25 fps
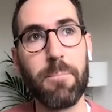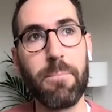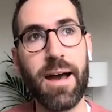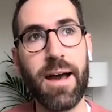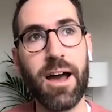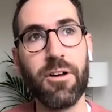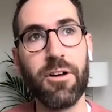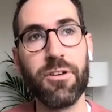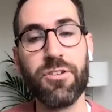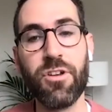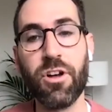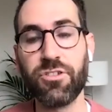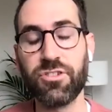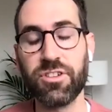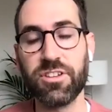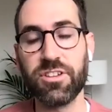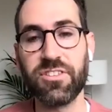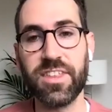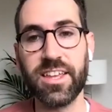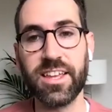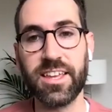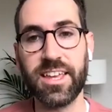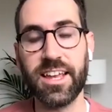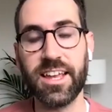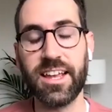about not
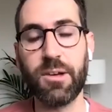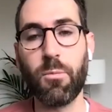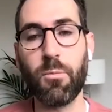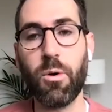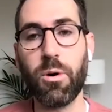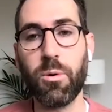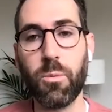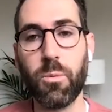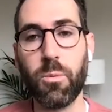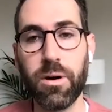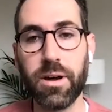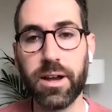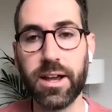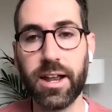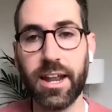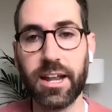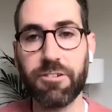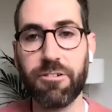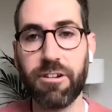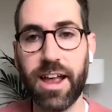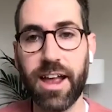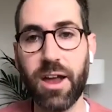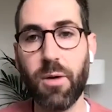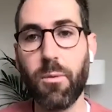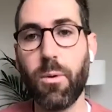just thinking what work can i
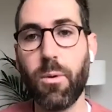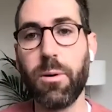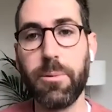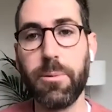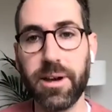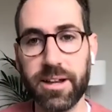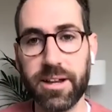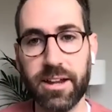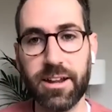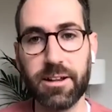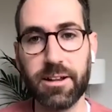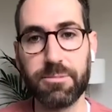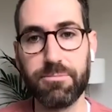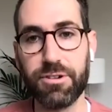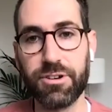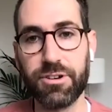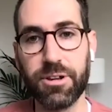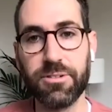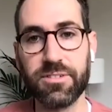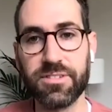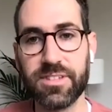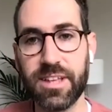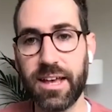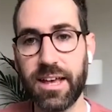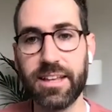create what work can i
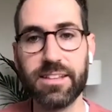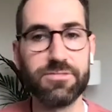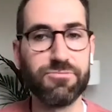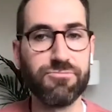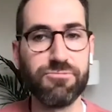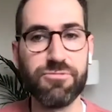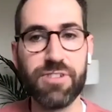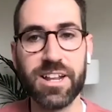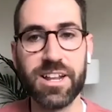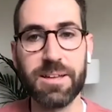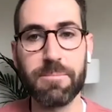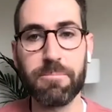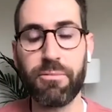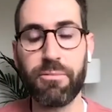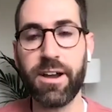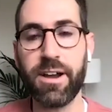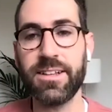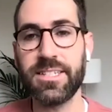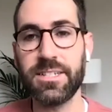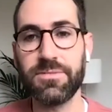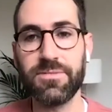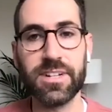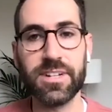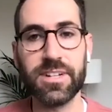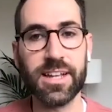produce that is really
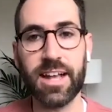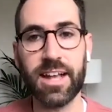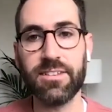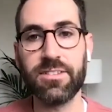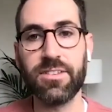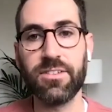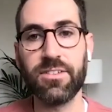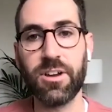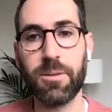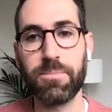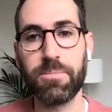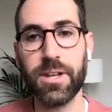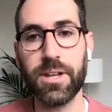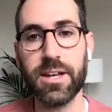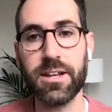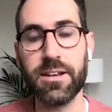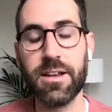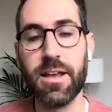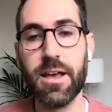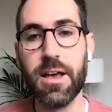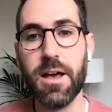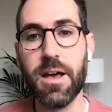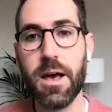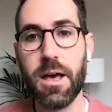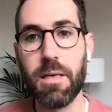impressive and gets the job
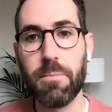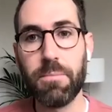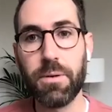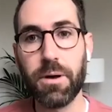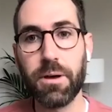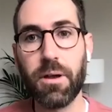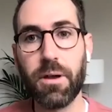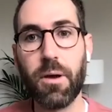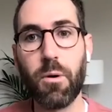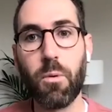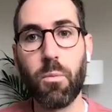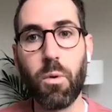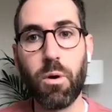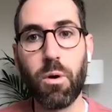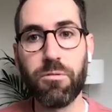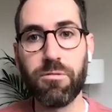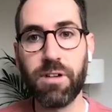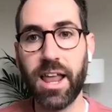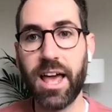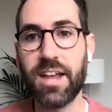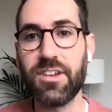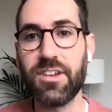done but what